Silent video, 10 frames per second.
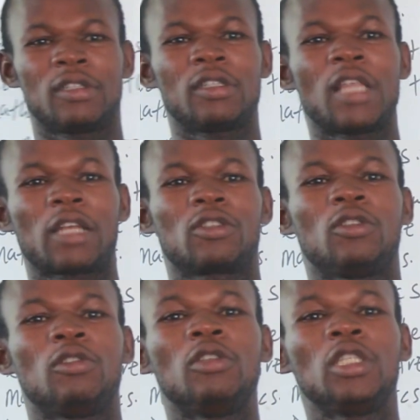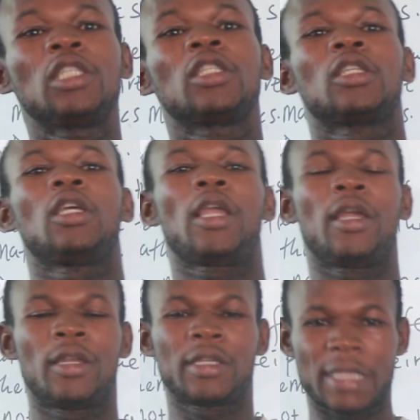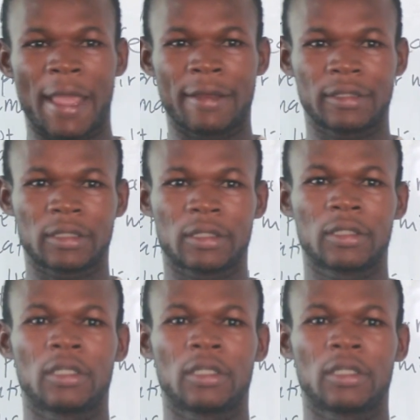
that you need in this earth.